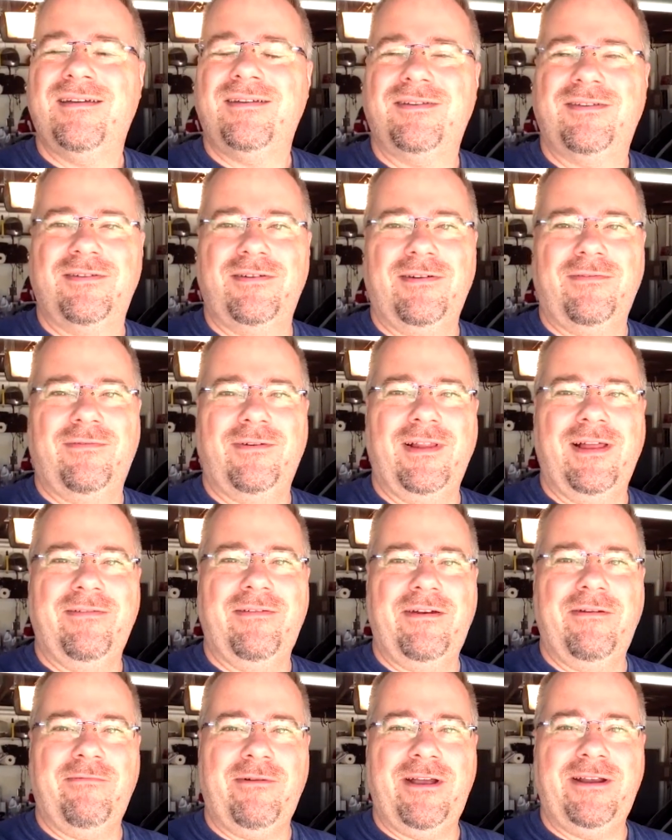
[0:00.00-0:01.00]
Don't know if we'll have
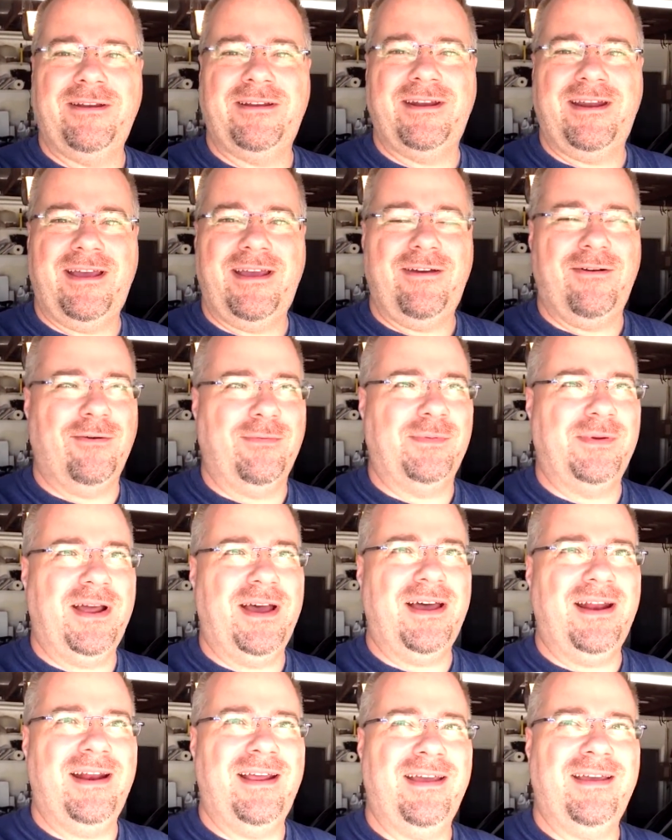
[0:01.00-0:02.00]
any rain today, hope
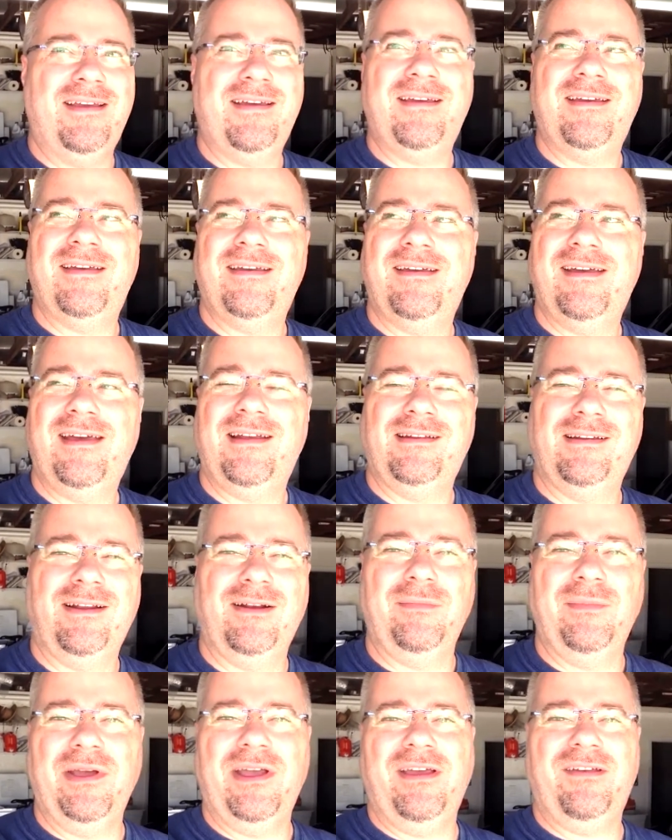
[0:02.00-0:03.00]
not. Had a little bit